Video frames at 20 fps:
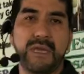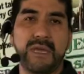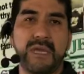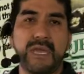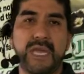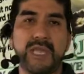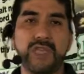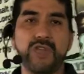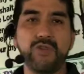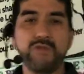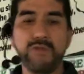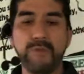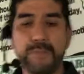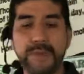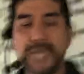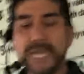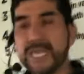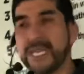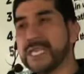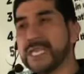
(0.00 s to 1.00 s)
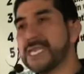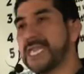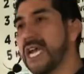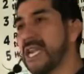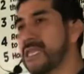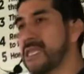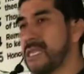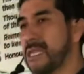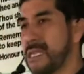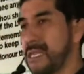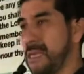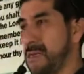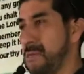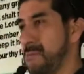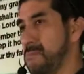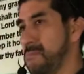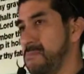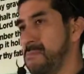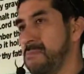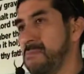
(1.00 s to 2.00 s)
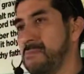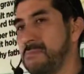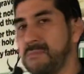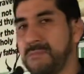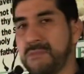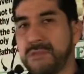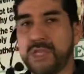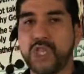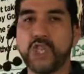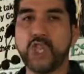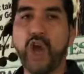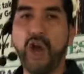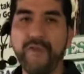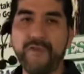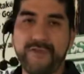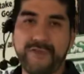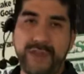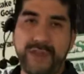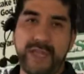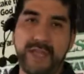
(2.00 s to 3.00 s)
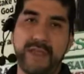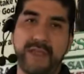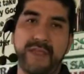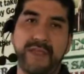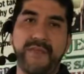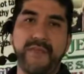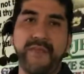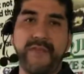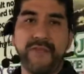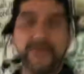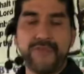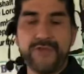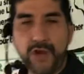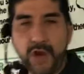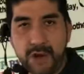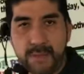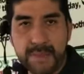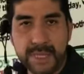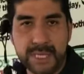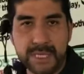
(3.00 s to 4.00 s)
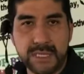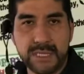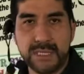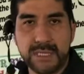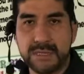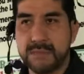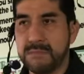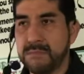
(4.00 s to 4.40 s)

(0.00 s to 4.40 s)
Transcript: And you will be in eternity, suffering torments.